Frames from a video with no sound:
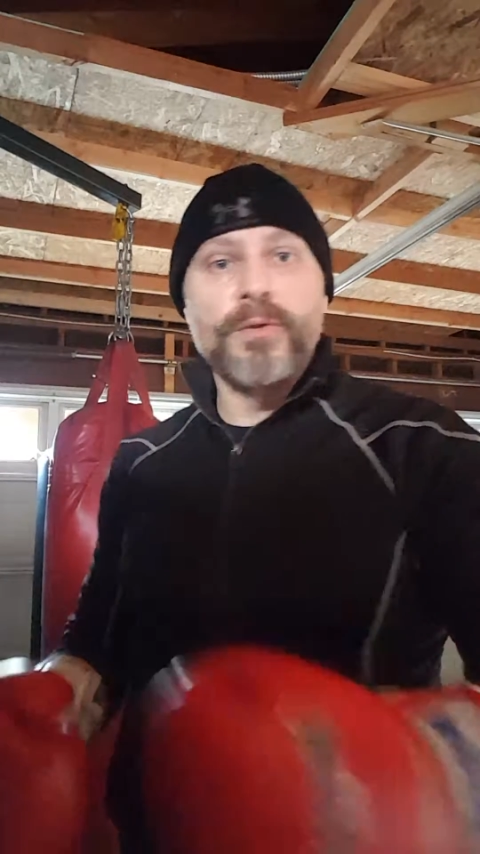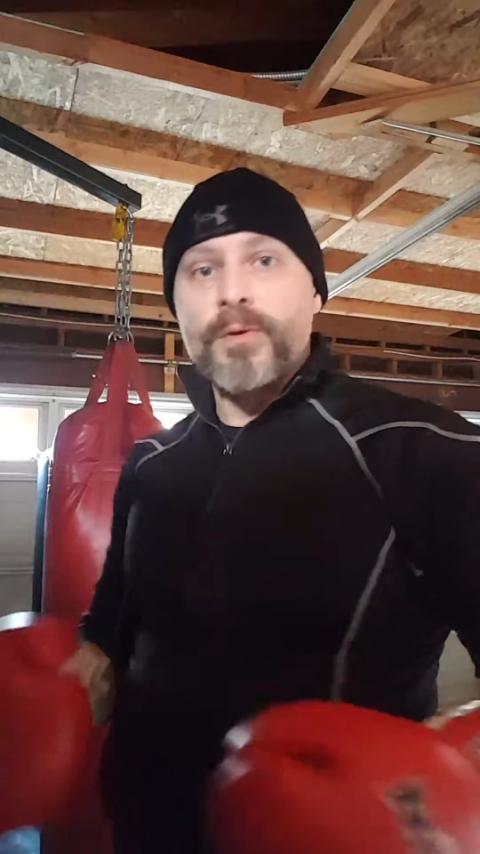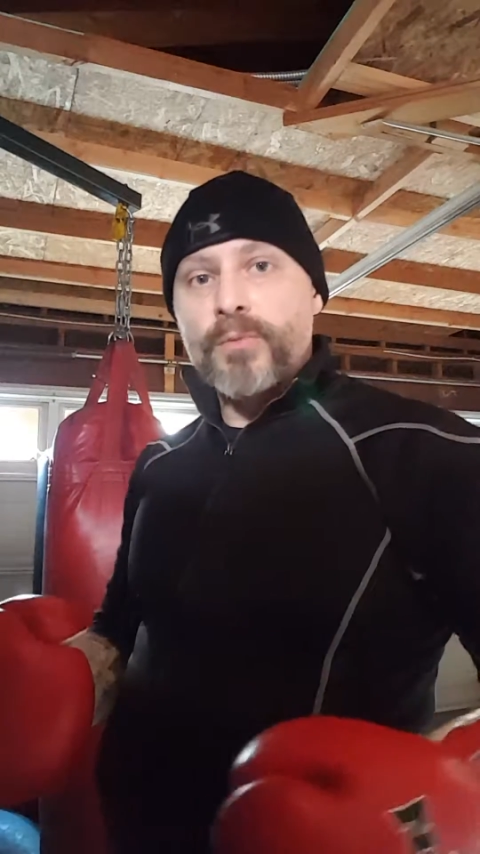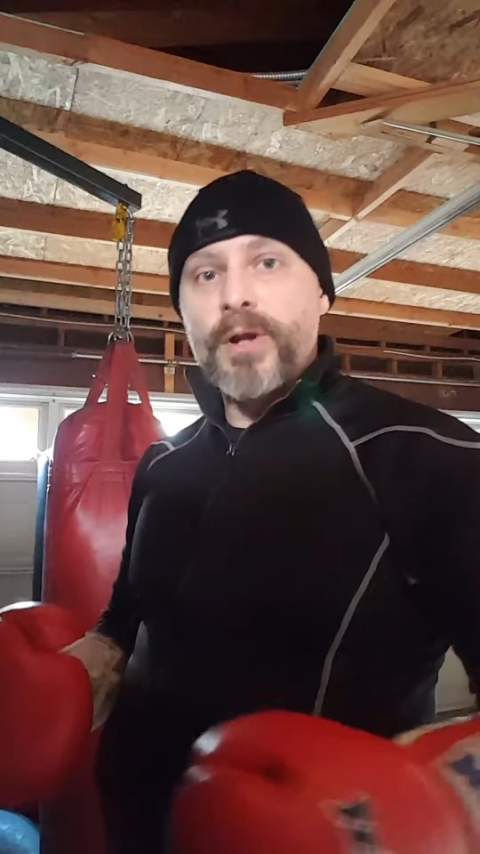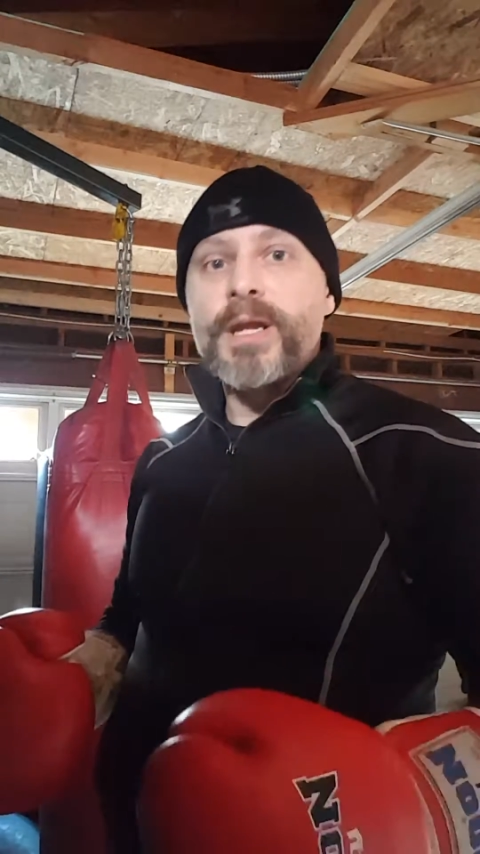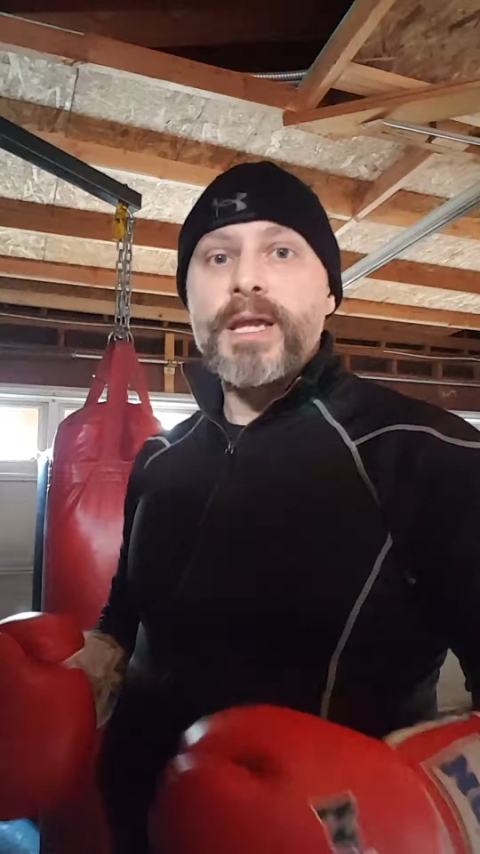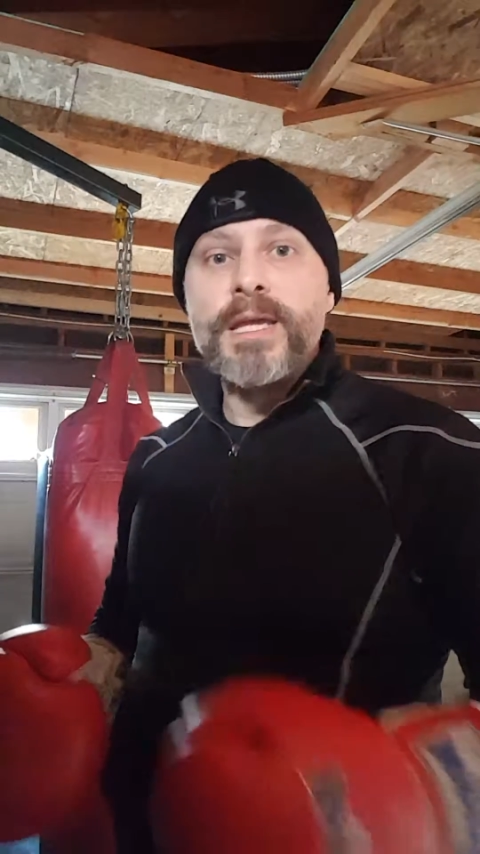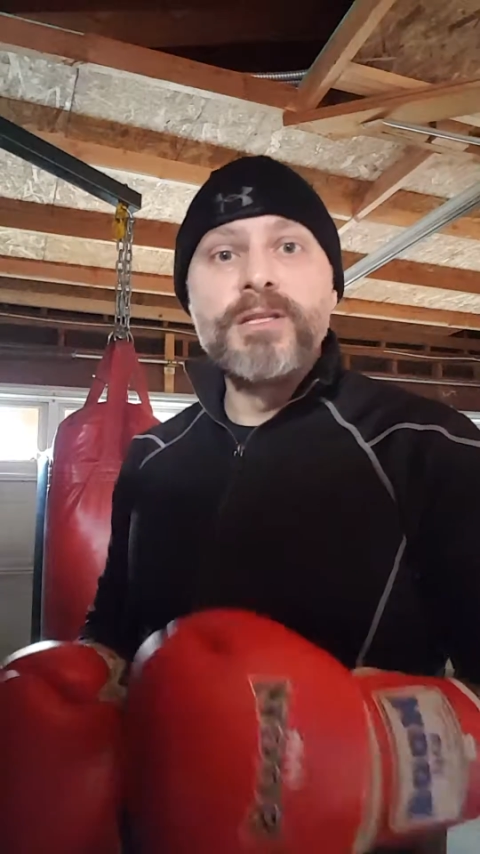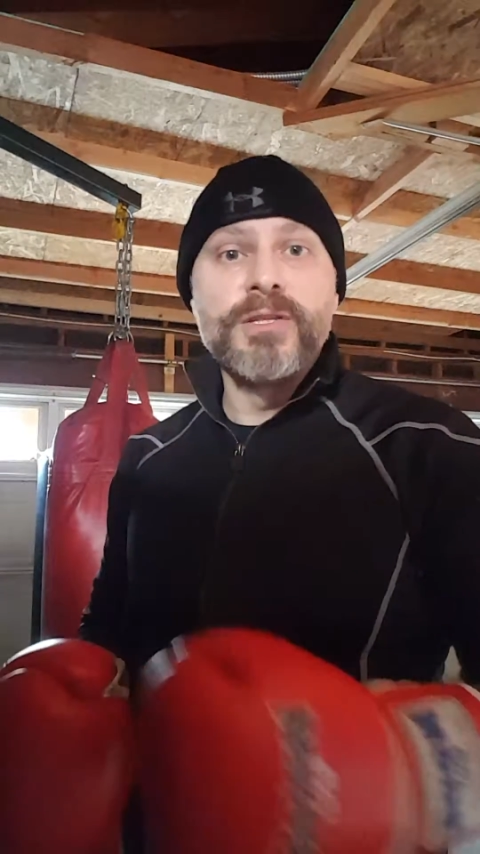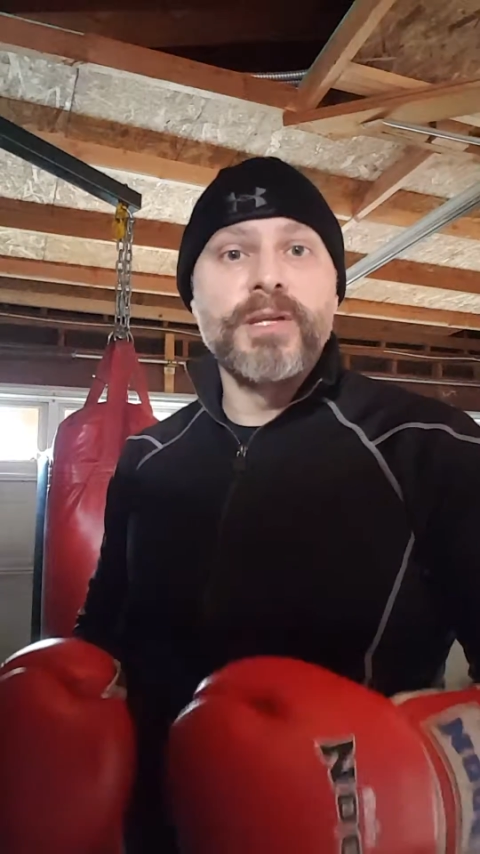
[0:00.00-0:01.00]
they're running
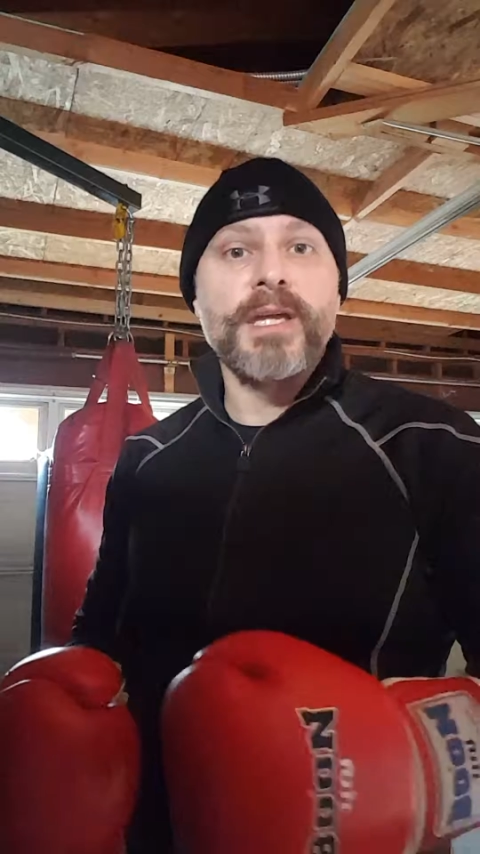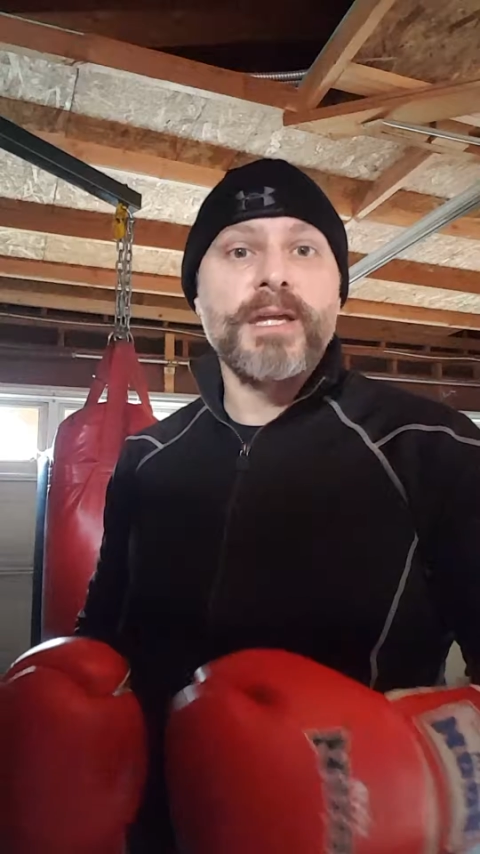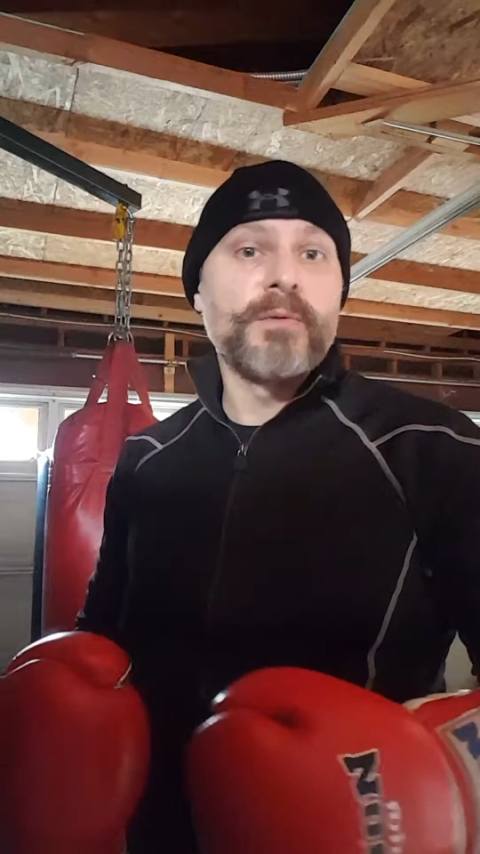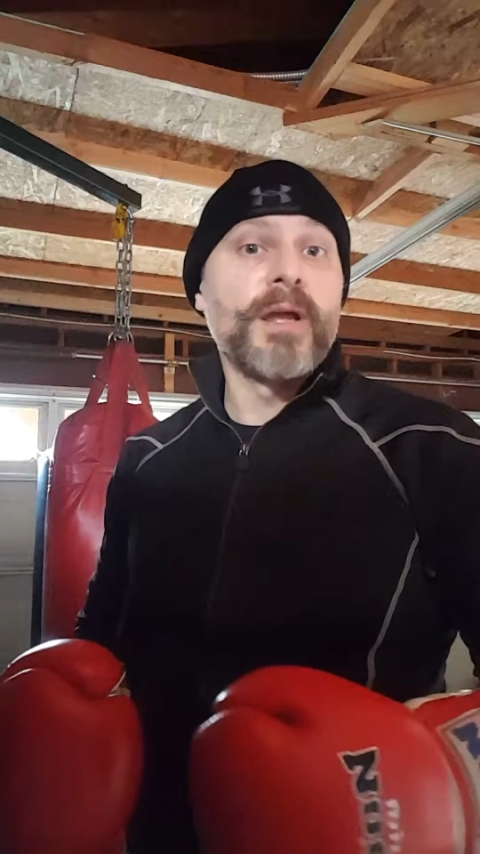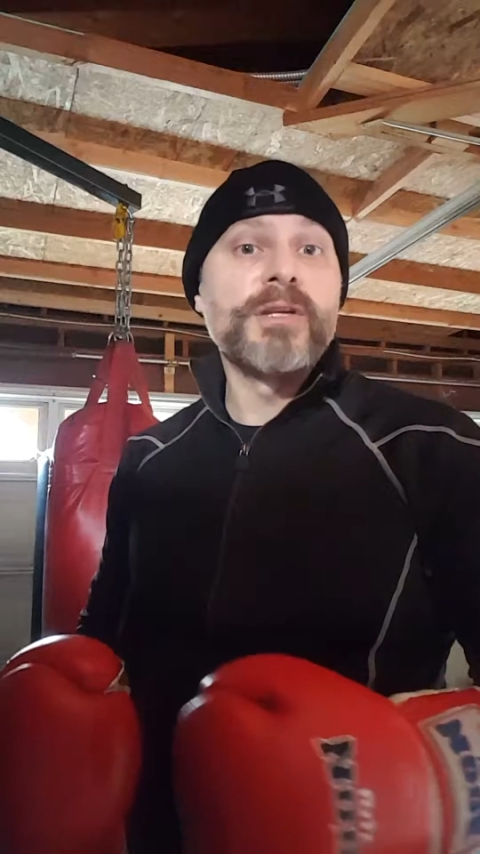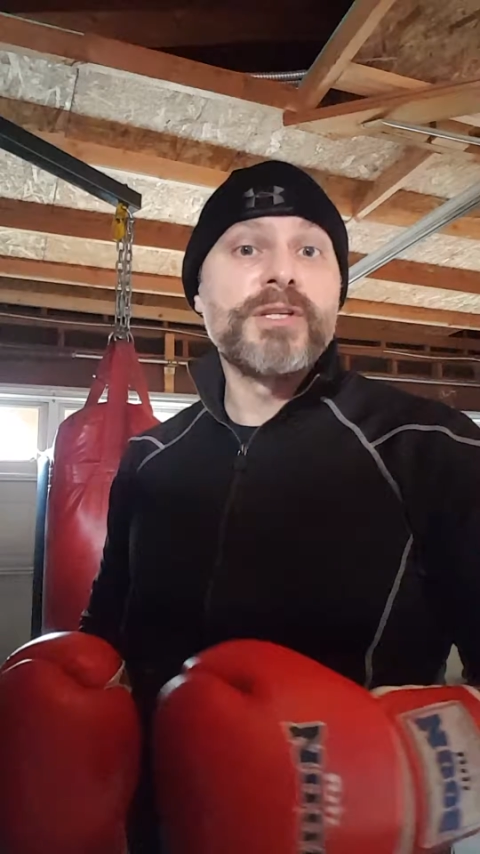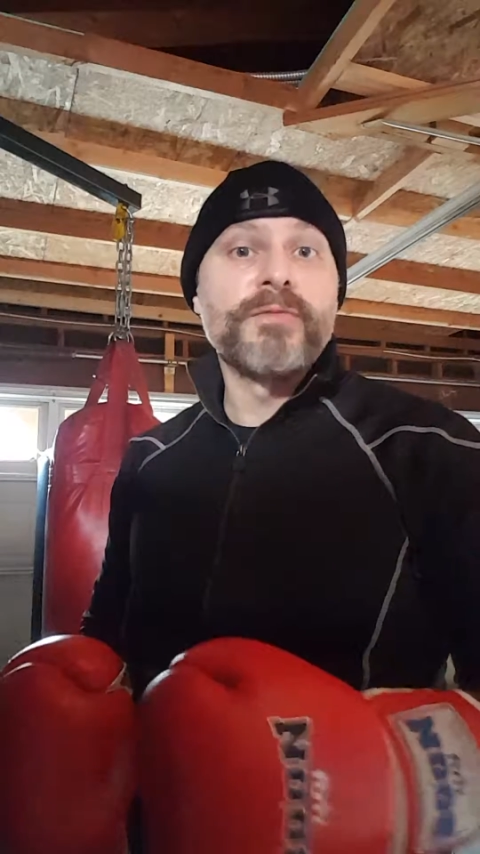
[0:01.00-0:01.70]
into kicking range.